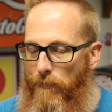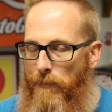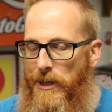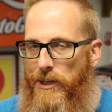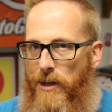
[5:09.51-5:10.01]

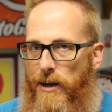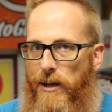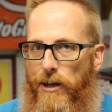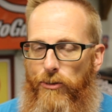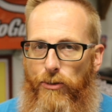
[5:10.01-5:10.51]
My
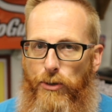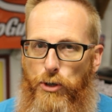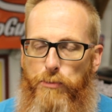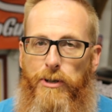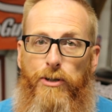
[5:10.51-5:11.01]
son
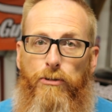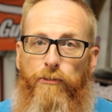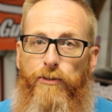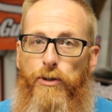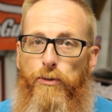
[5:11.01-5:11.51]
introduced me to
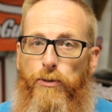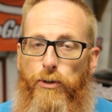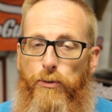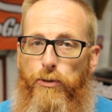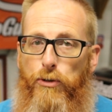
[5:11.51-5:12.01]
a few
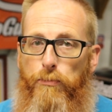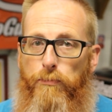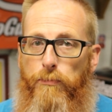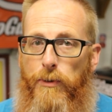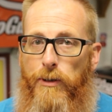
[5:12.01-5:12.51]
YouTube
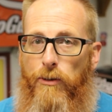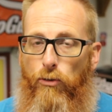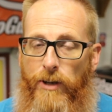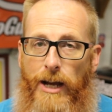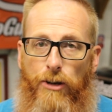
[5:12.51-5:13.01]

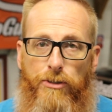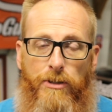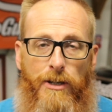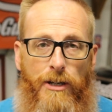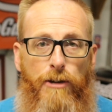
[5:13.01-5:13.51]
creators
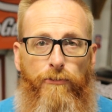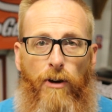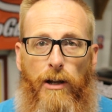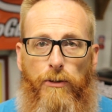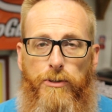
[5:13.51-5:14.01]
that he
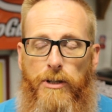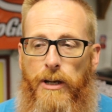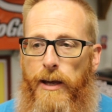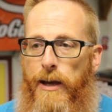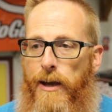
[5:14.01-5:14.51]
follows,
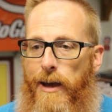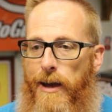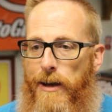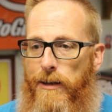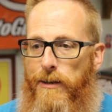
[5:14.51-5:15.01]

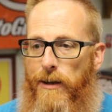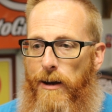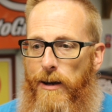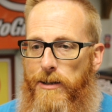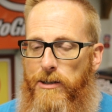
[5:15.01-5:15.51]
and
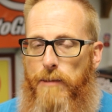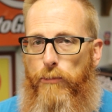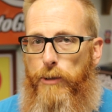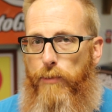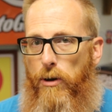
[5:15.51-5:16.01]
I
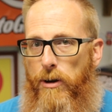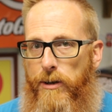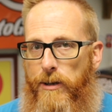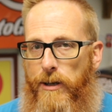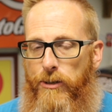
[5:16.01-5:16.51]
stumbled
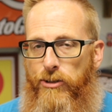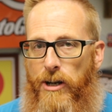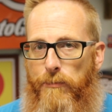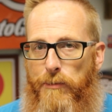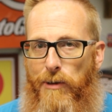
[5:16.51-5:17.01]
upon a
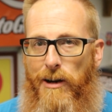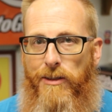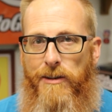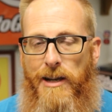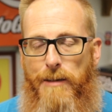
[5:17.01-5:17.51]
gentleman by
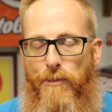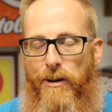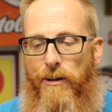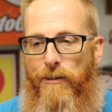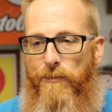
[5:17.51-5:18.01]
the name
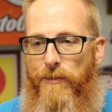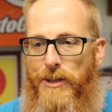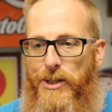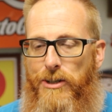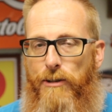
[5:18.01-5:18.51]
of
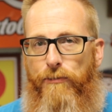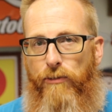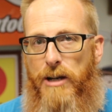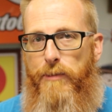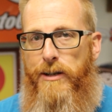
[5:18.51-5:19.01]
Steve
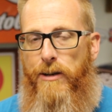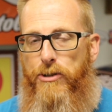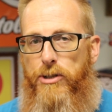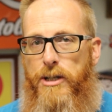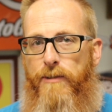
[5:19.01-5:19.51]
Freeman. Now,
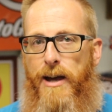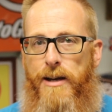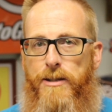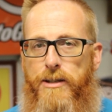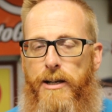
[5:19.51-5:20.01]
Steve
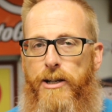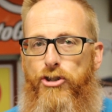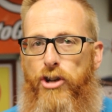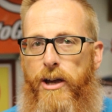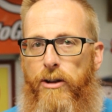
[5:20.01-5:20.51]
has a
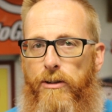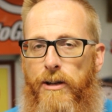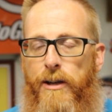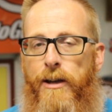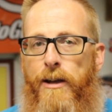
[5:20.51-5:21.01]
channel
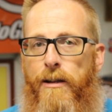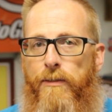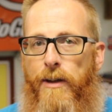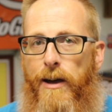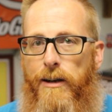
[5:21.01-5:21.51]

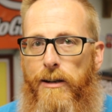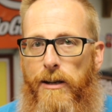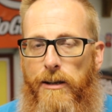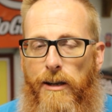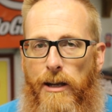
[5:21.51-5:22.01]
that
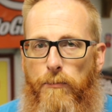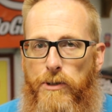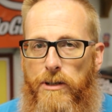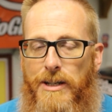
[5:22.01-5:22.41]
he names